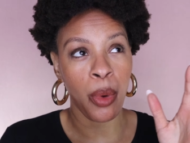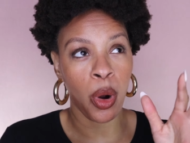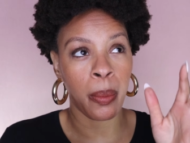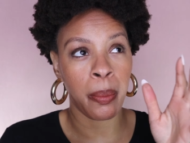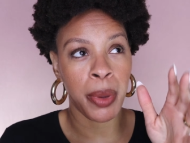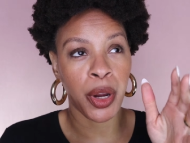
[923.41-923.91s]

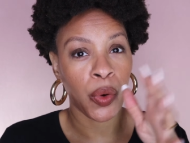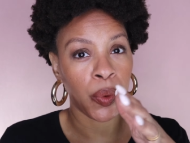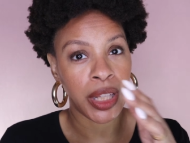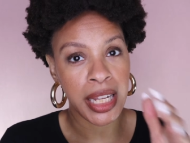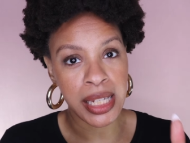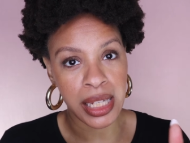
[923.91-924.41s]
more bigger
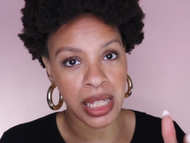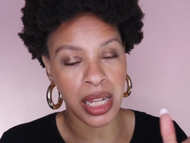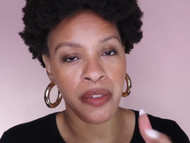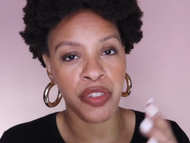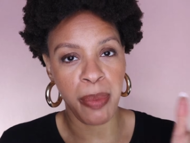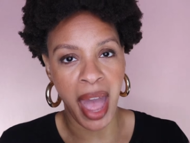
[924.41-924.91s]
releases
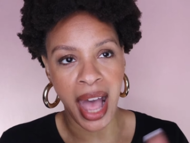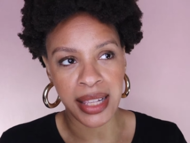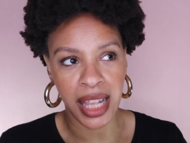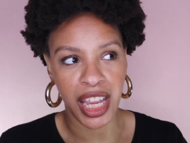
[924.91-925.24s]
of the past,